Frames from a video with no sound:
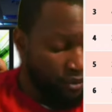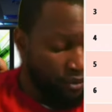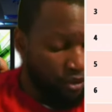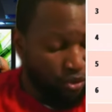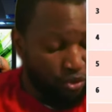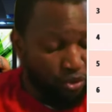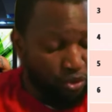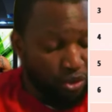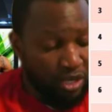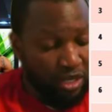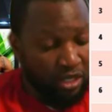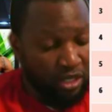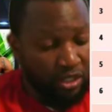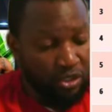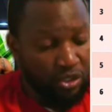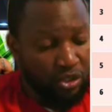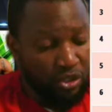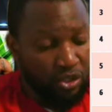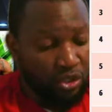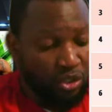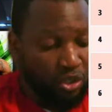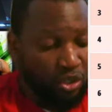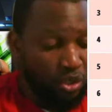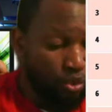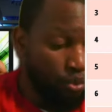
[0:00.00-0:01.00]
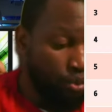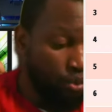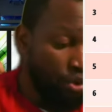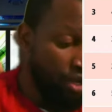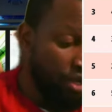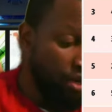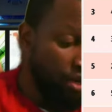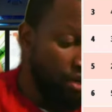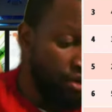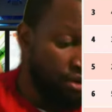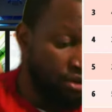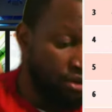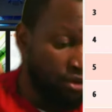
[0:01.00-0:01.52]
race
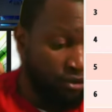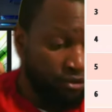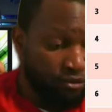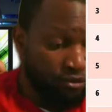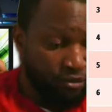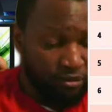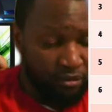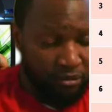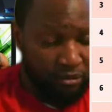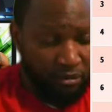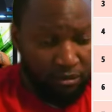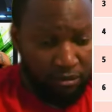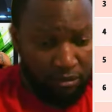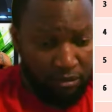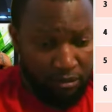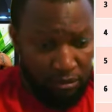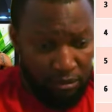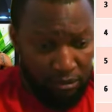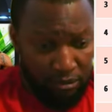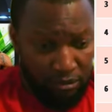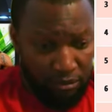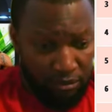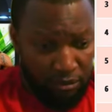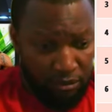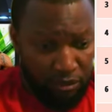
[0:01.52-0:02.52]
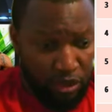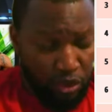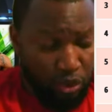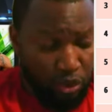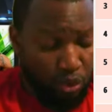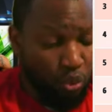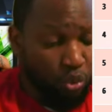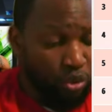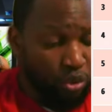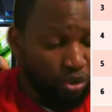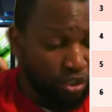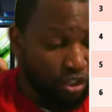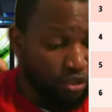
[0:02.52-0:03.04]
where the
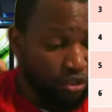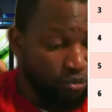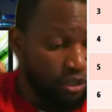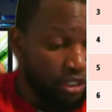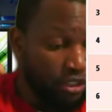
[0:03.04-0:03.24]
200